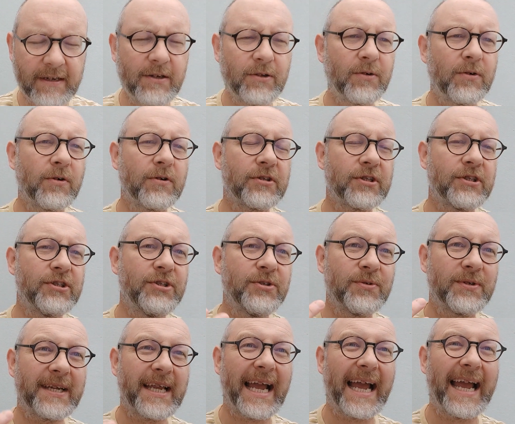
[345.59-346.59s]
Lord and you'll
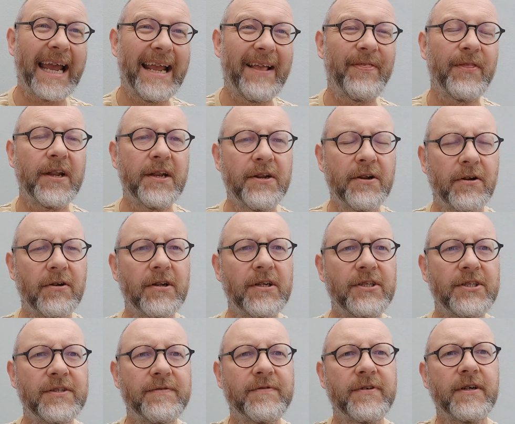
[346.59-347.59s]
gain the
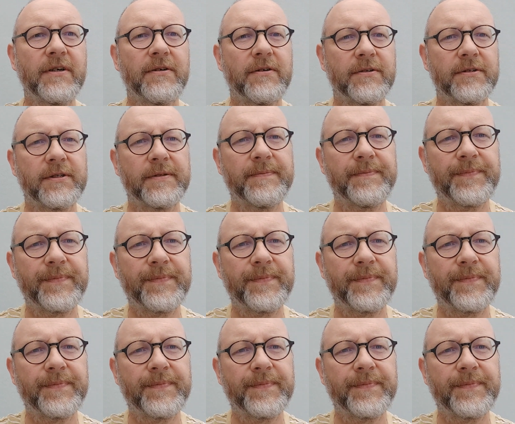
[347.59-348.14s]
knowledge of God.